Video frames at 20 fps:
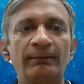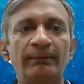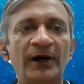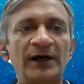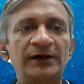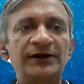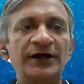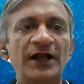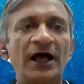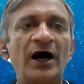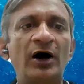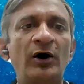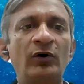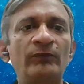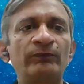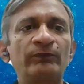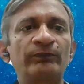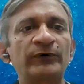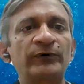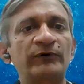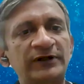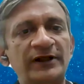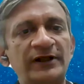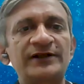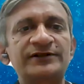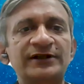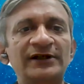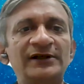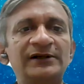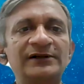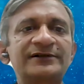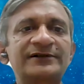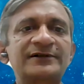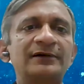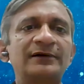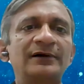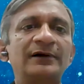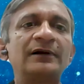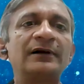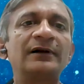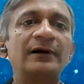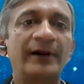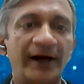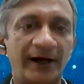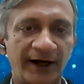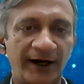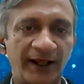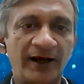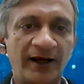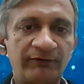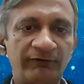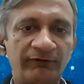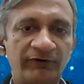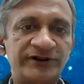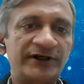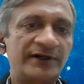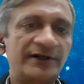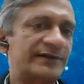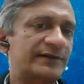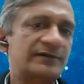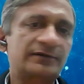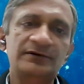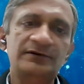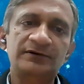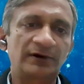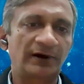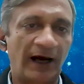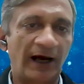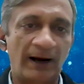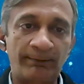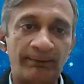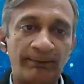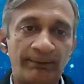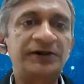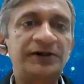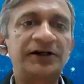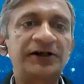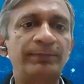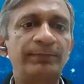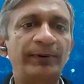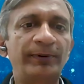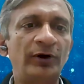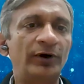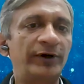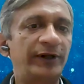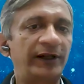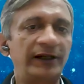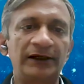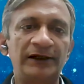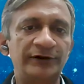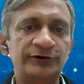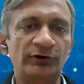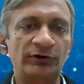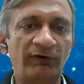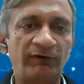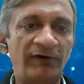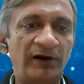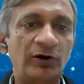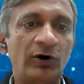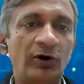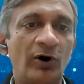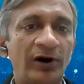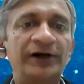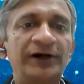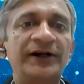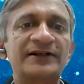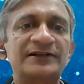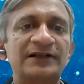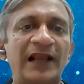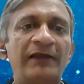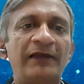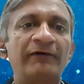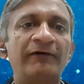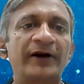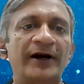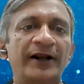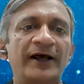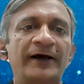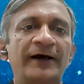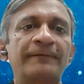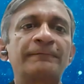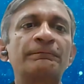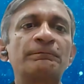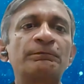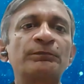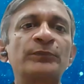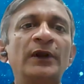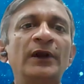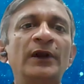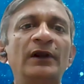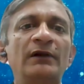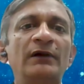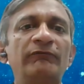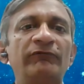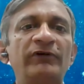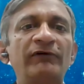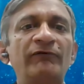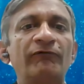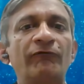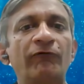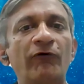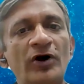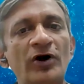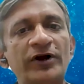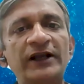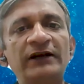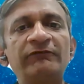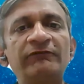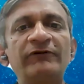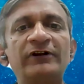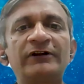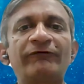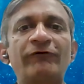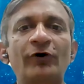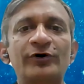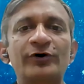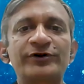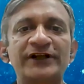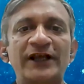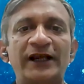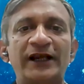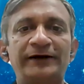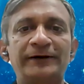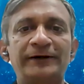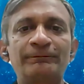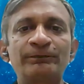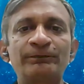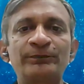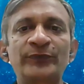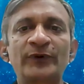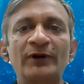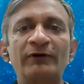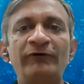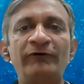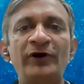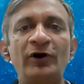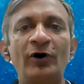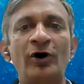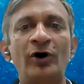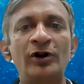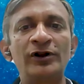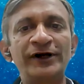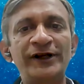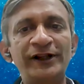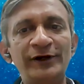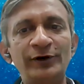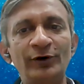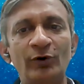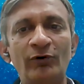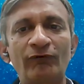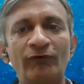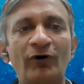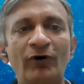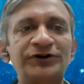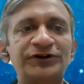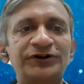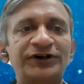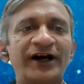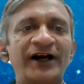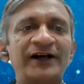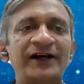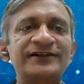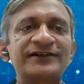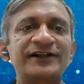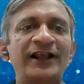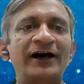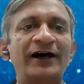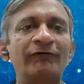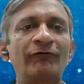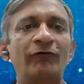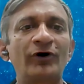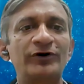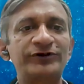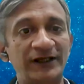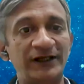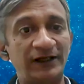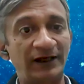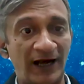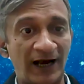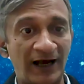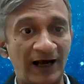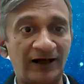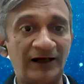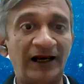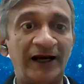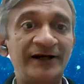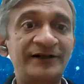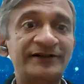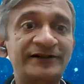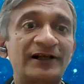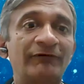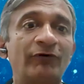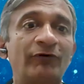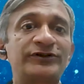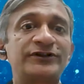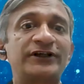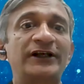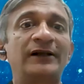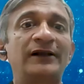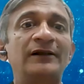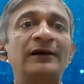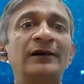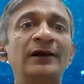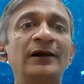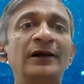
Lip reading: But now, with Crystal's radar, which is updated periodically, so we will call it as live radar, we walk in with foresight. We already know what trends they are watching, our clients are watching,